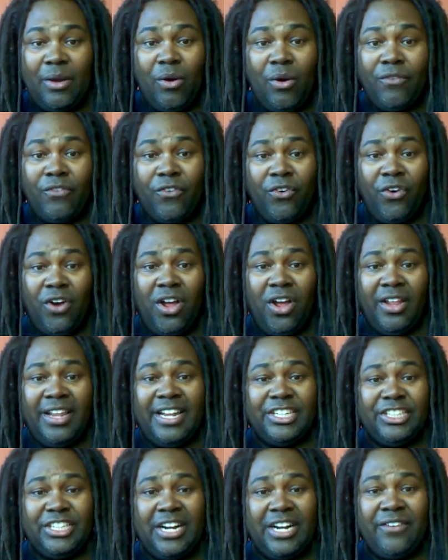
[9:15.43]
overall,
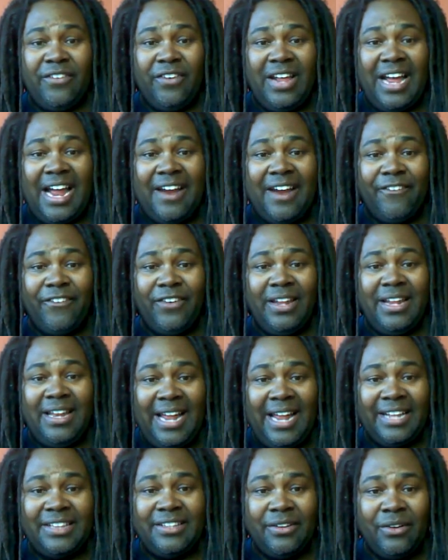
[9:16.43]
in general, I really
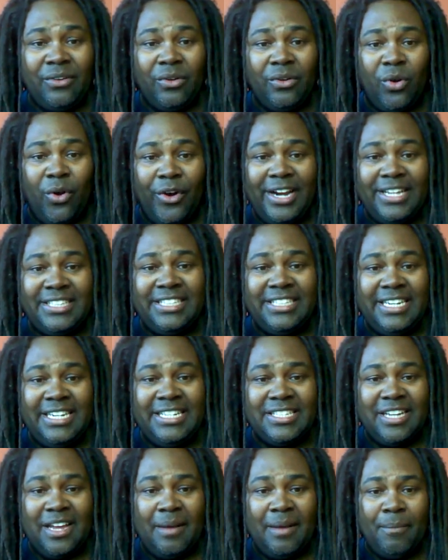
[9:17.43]
like the
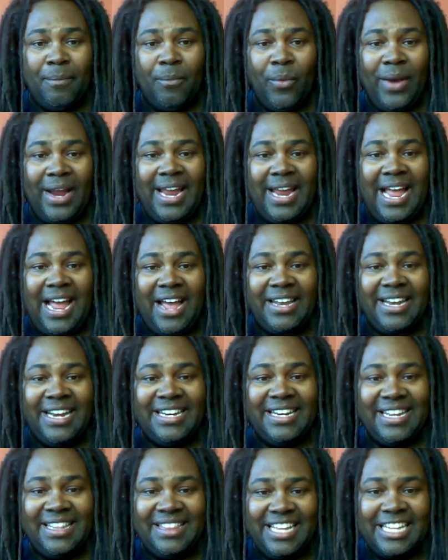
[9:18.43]
Gracie's way how
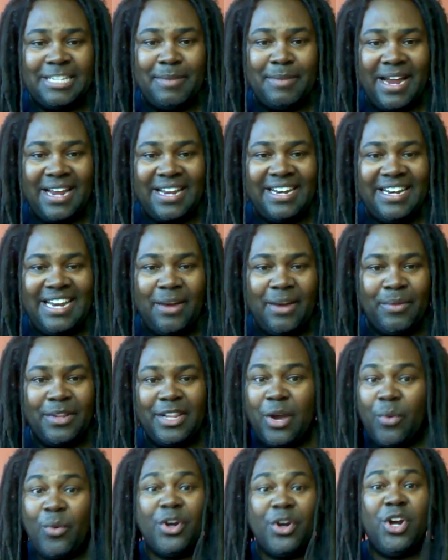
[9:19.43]
they did things back in the day,
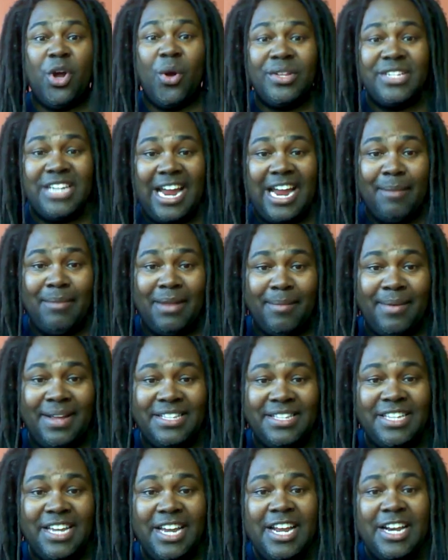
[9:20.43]
where there were no time
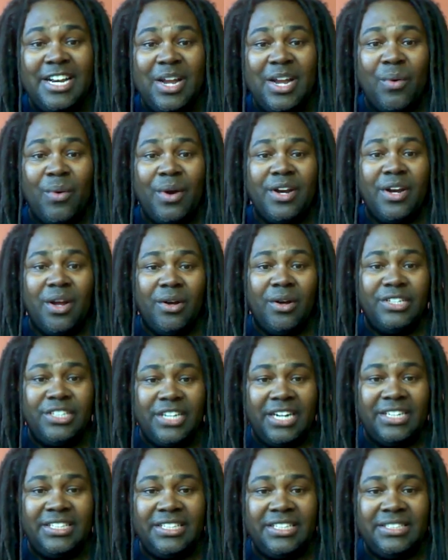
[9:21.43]
limits, there were no
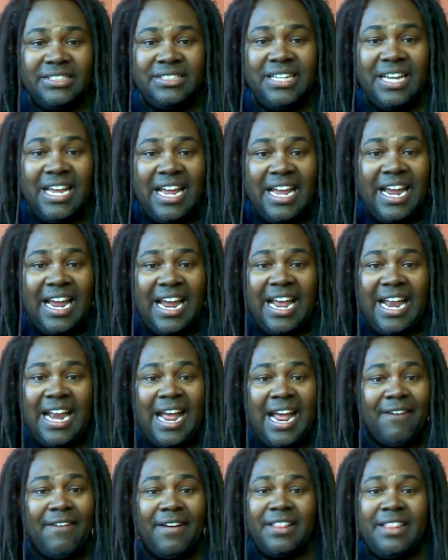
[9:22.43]
judges,
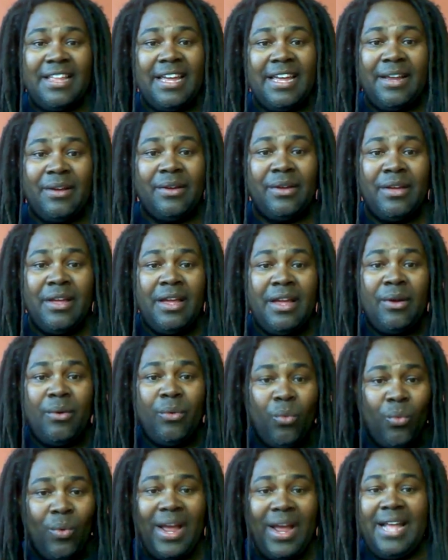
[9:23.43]
and everything
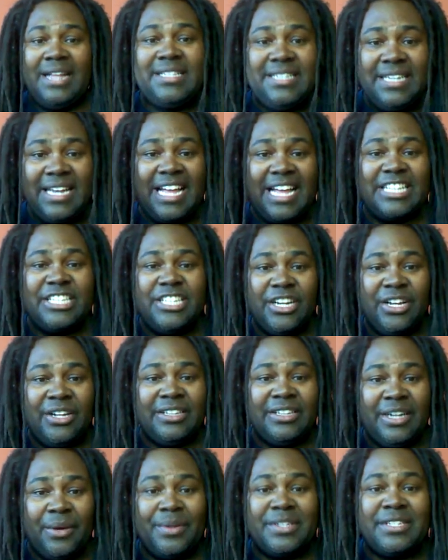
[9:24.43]
went
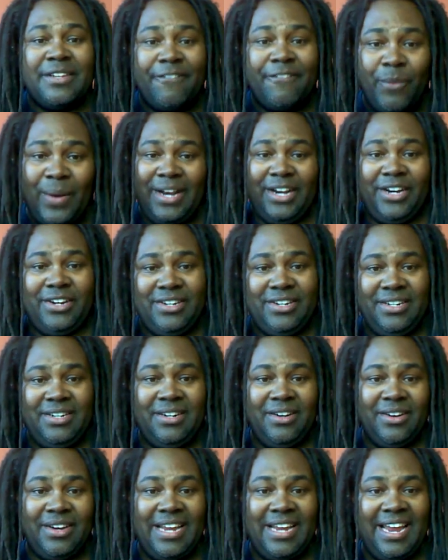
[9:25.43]
until there was a winner,
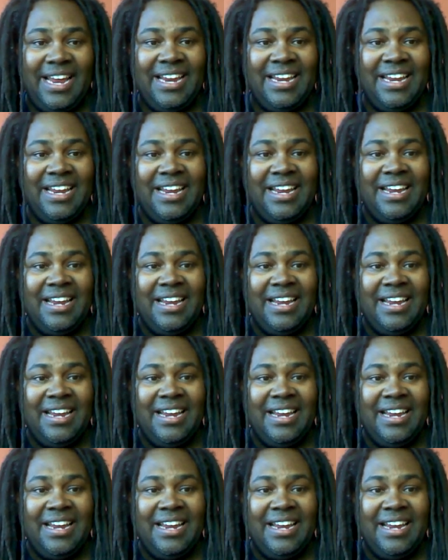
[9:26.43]
okay?